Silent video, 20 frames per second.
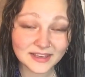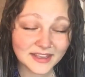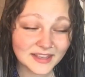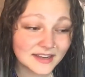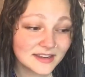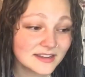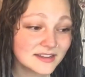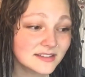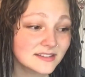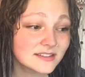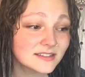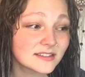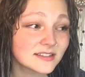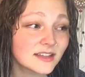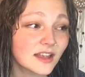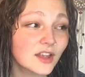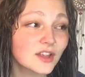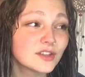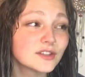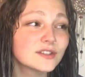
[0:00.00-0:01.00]
It is
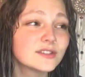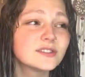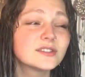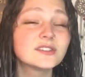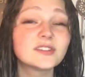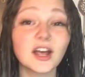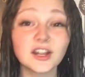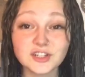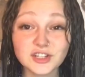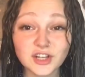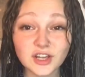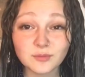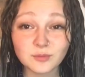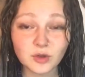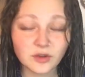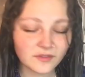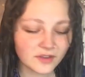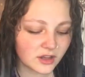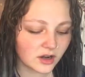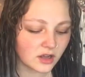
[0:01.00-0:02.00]
such a good
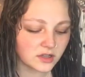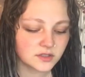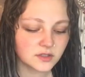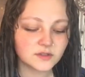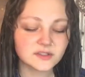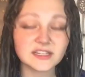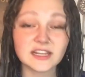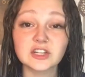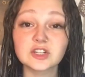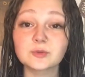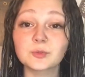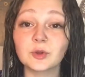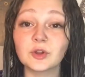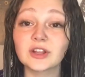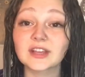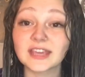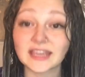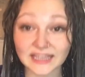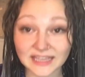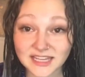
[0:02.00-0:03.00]
movie and also Sandra
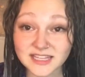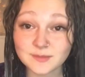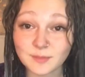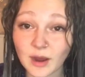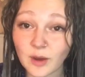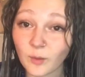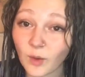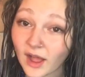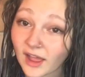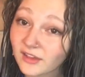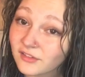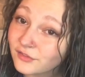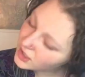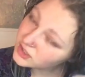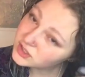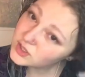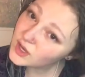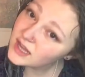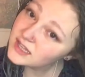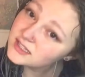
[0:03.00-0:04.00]
Bullock is my wife. It
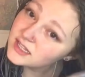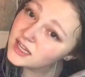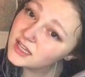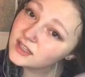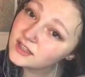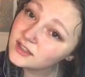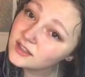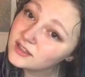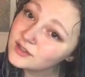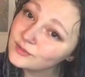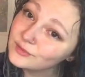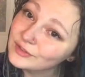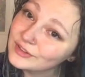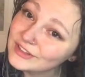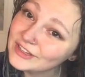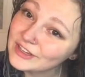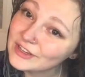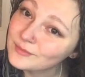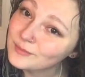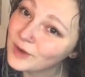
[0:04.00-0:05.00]
also has like
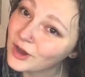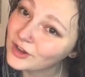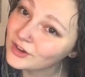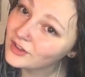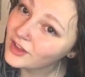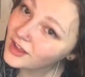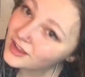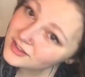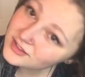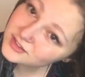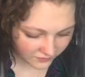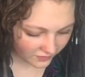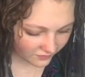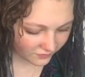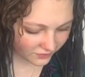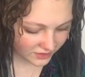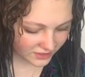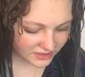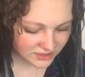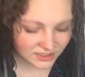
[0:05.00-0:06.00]
really good monologues. If you ever
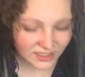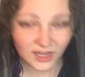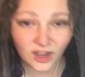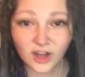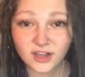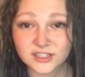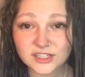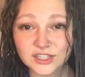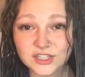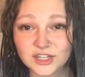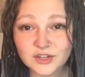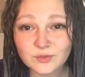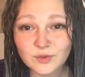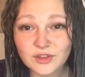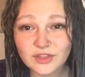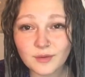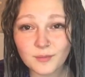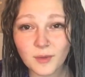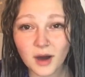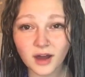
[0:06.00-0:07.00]
need to like audition with
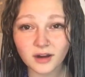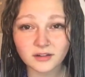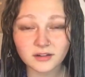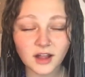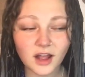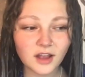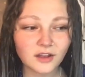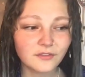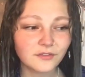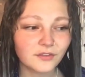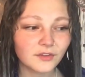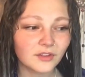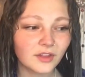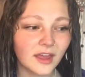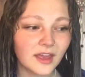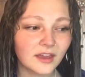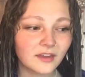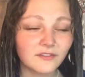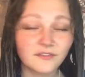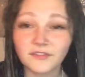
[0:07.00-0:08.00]
a monologue for
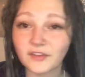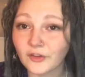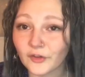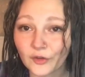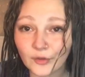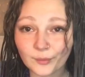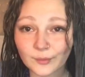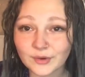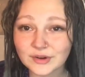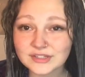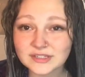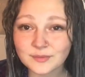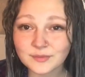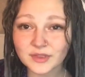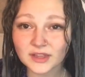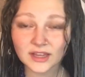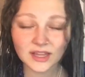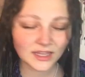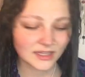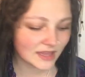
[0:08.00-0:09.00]
like film or
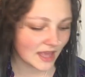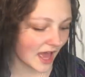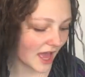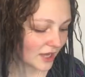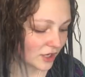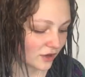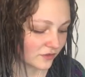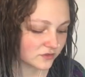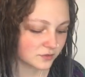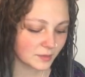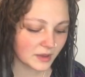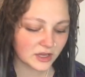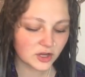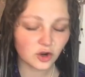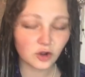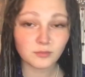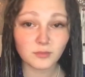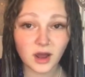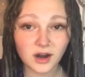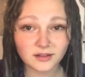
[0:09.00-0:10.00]
something like that and you have to pick your
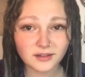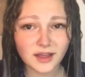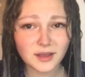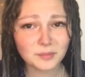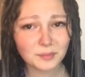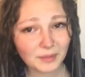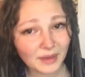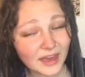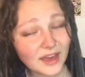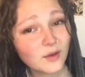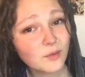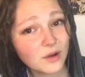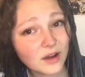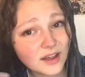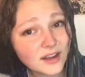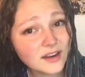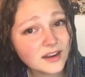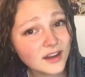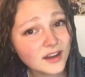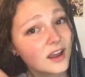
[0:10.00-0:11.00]
own monologue, pick one
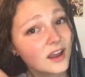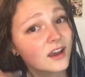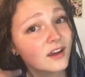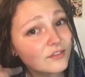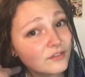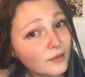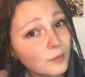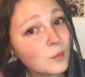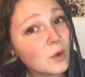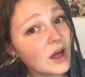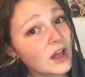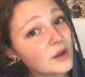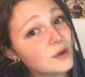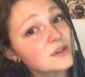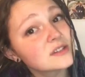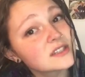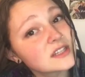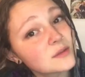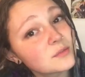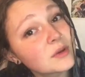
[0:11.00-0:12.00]
from While You're
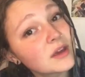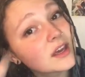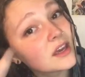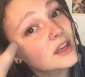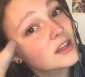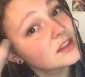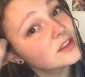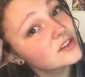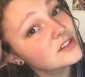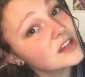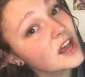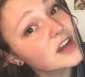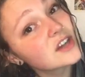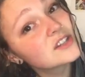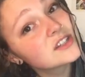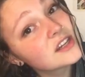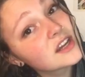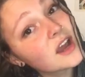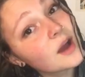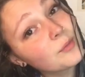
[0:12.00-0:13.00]
Sleeping. There's
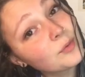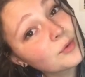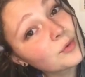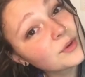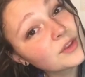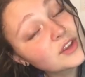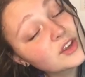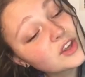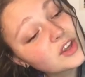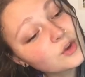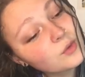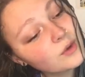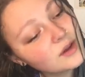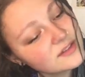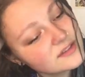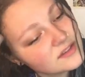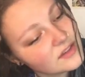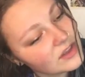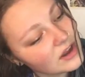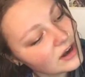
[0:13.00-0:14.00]
actually a couple really cute
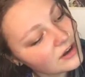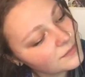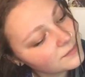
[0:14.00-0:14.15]
ones in there.